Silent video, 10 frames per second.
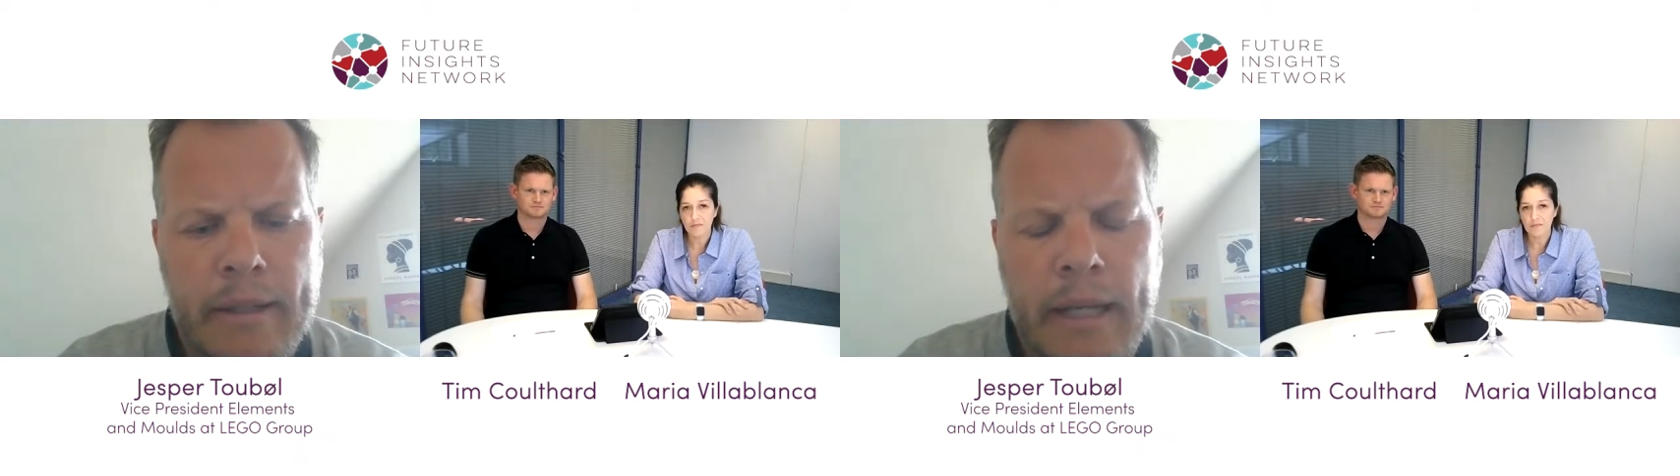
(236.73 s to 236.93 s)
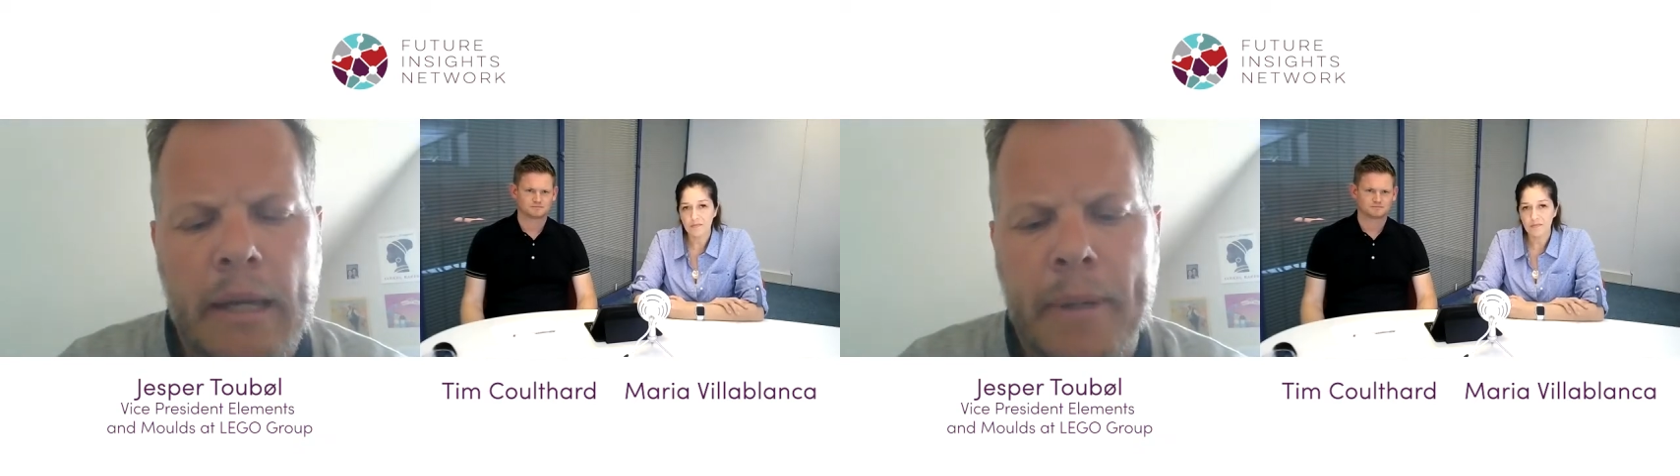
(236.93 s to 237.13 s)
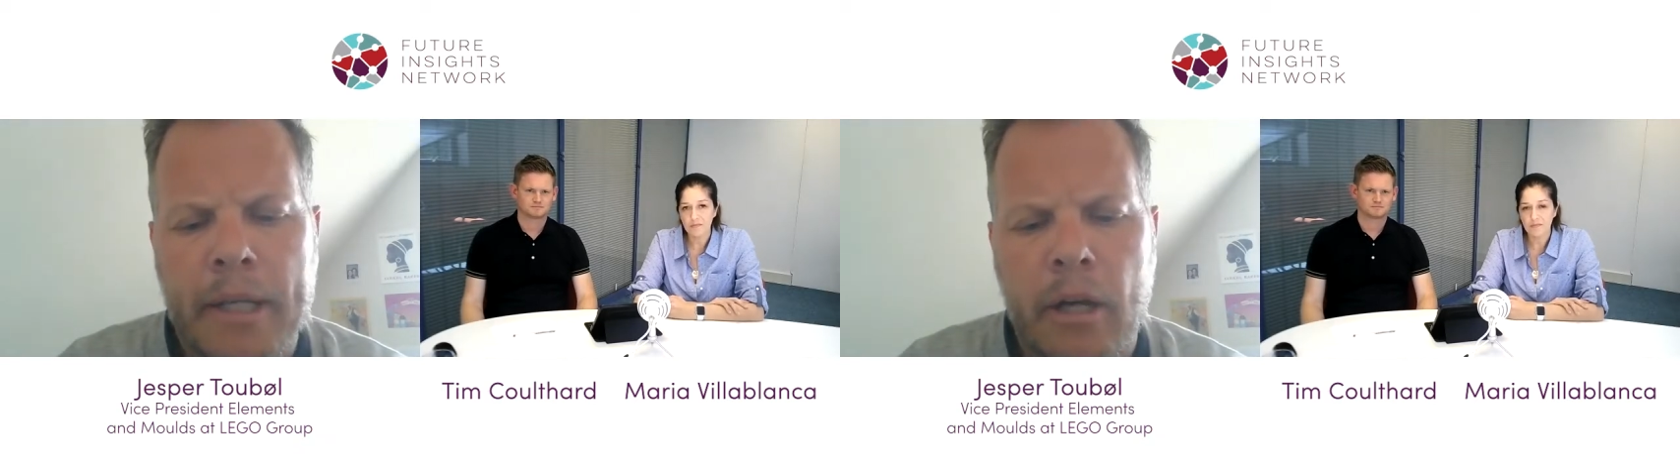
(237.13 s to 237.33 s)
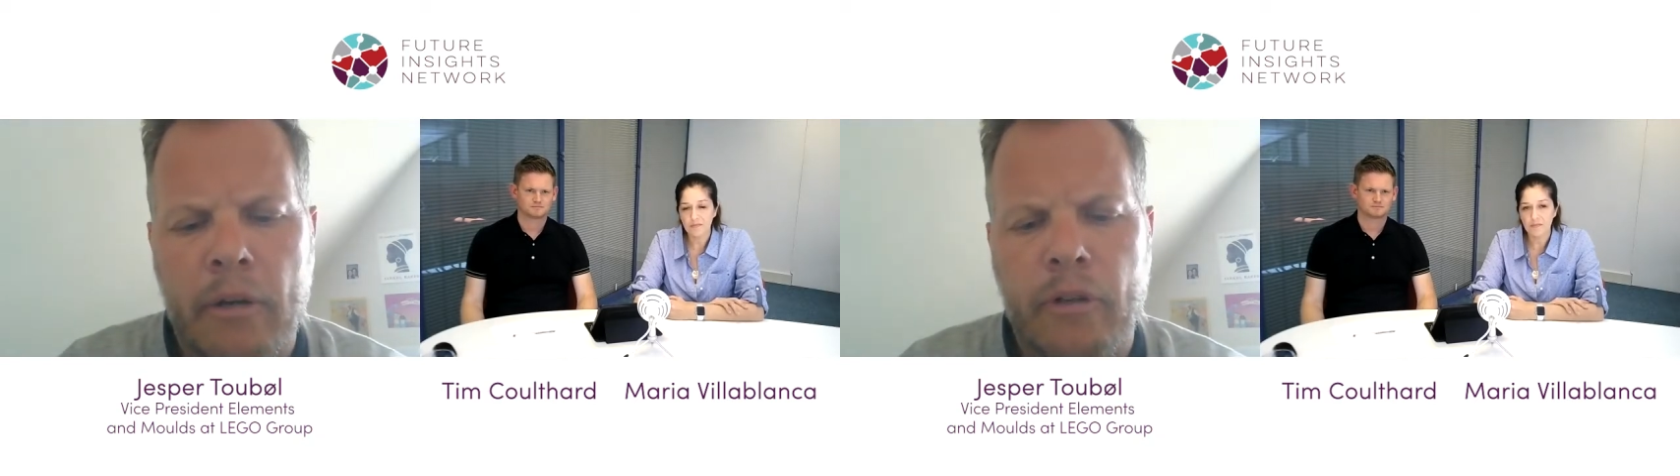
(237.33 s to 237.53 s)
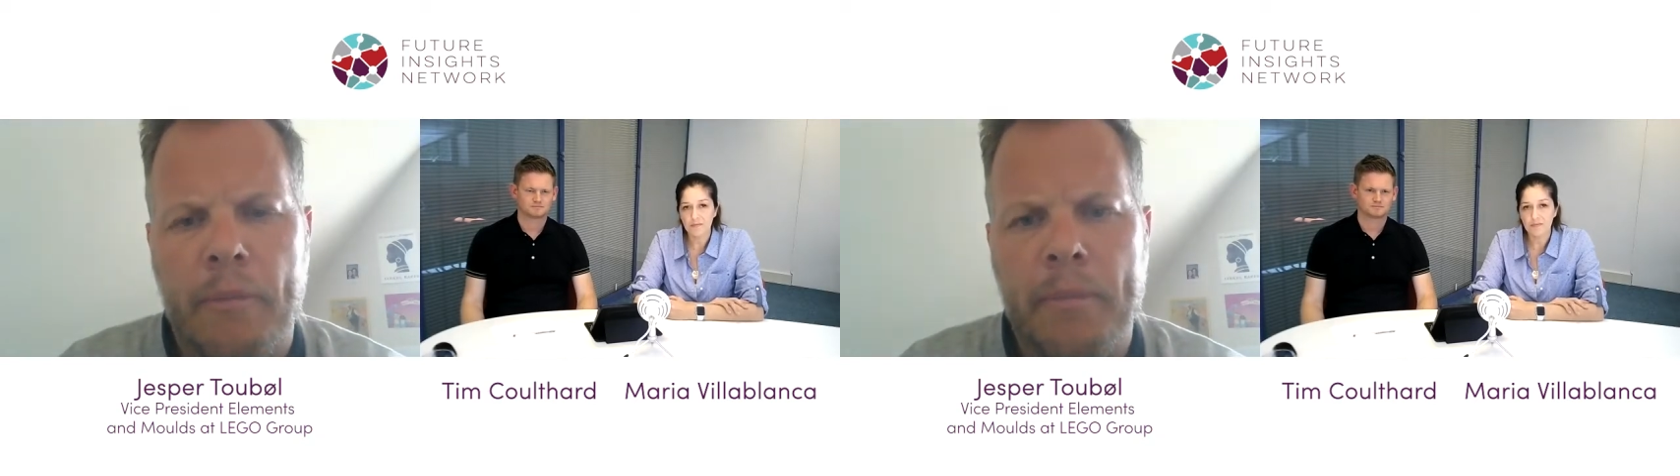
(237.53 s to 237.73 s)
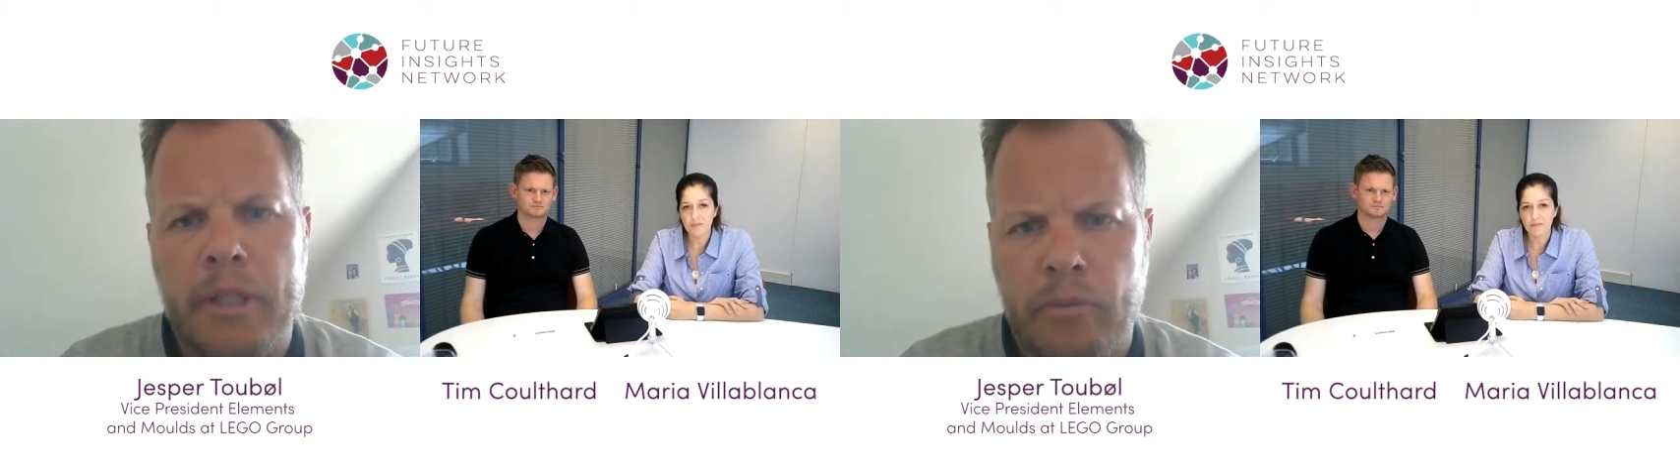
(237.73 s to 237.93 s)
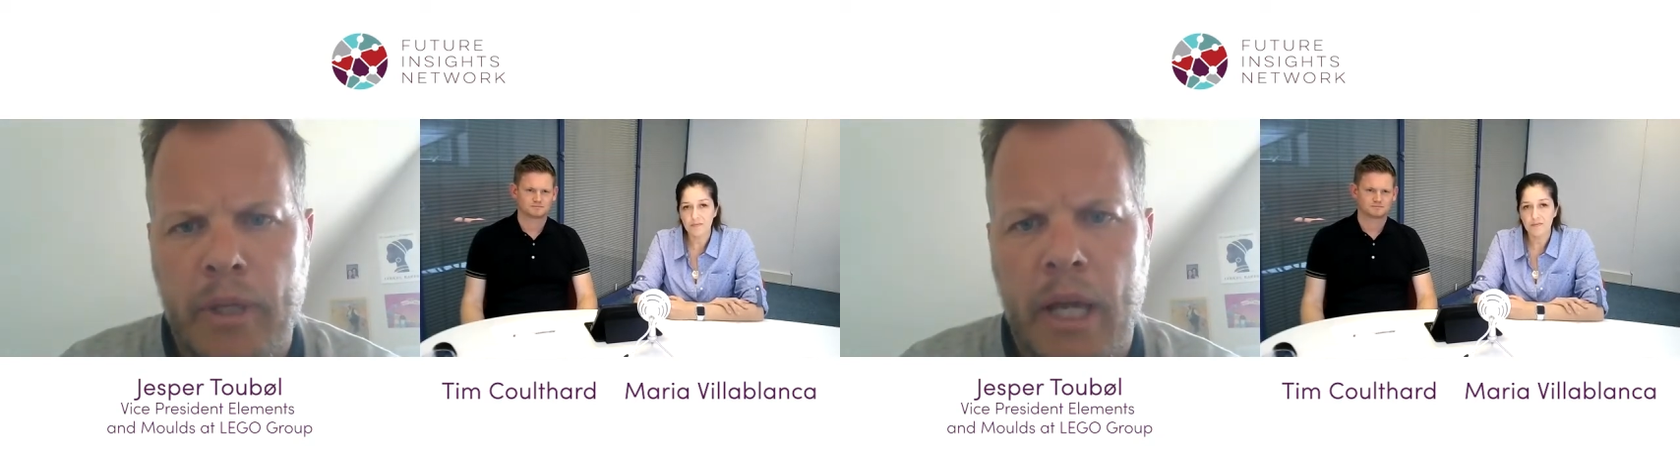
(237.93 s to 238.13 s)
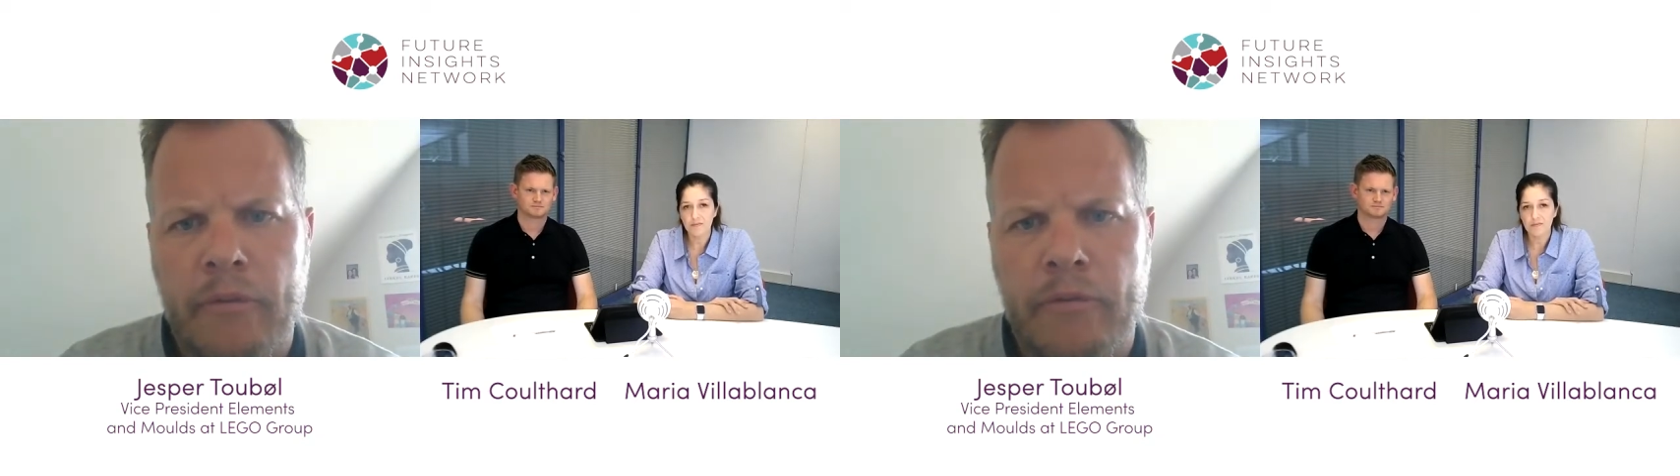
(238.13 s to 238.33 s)
like many other companies,
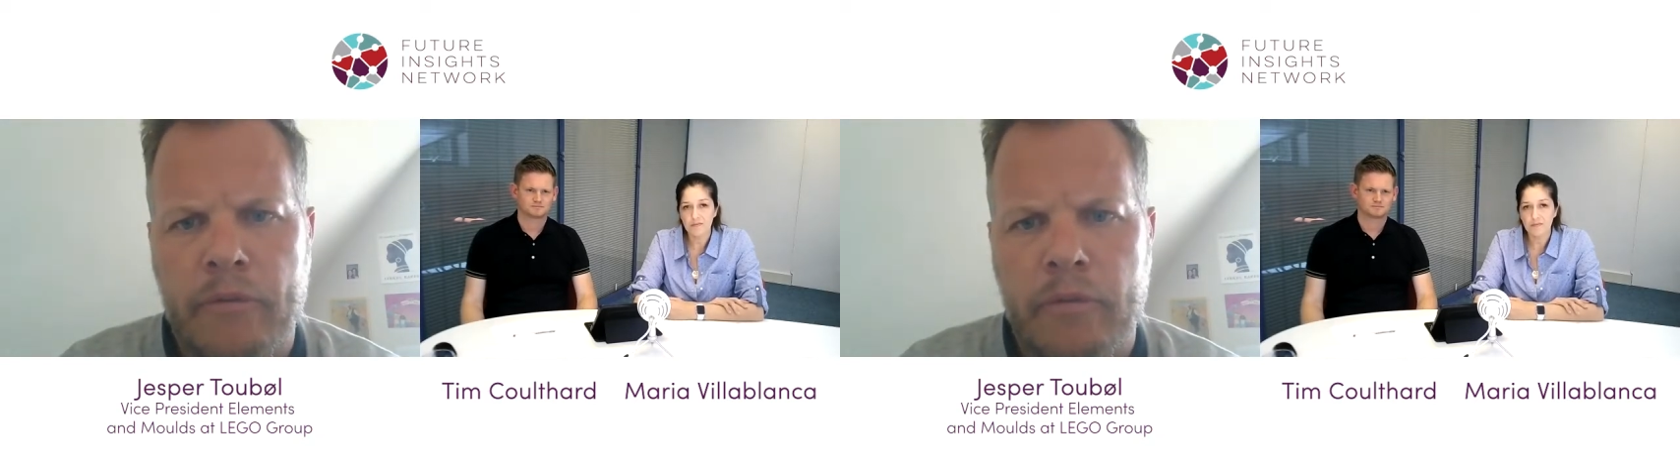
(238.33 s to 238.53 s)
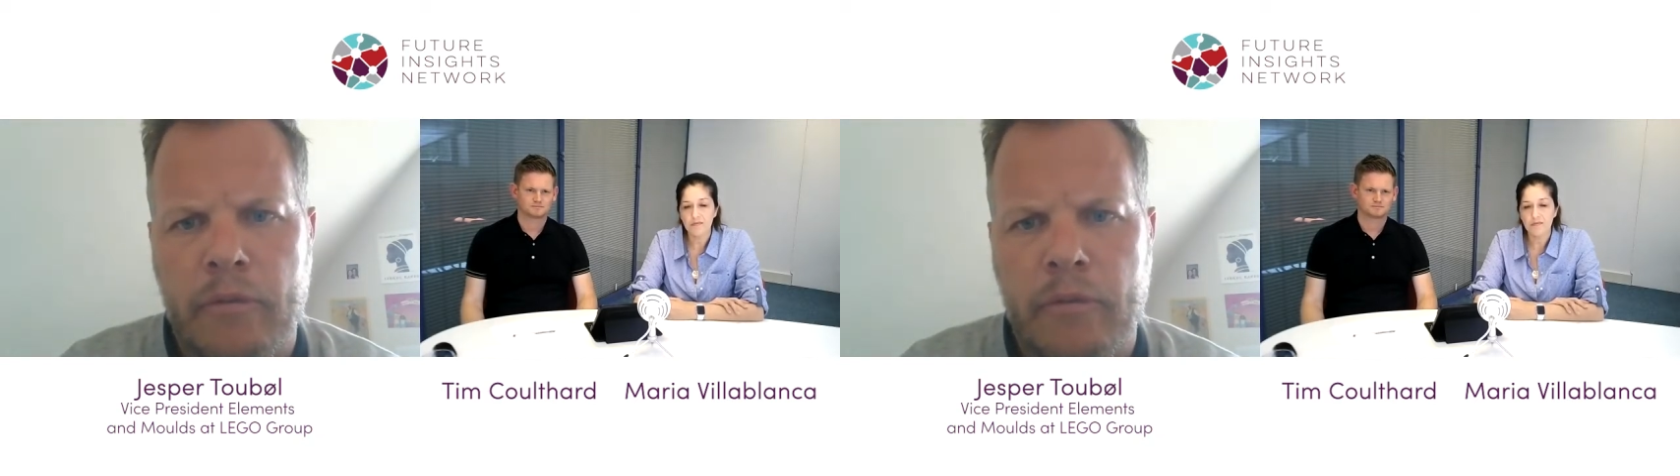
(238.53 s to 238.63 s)
we have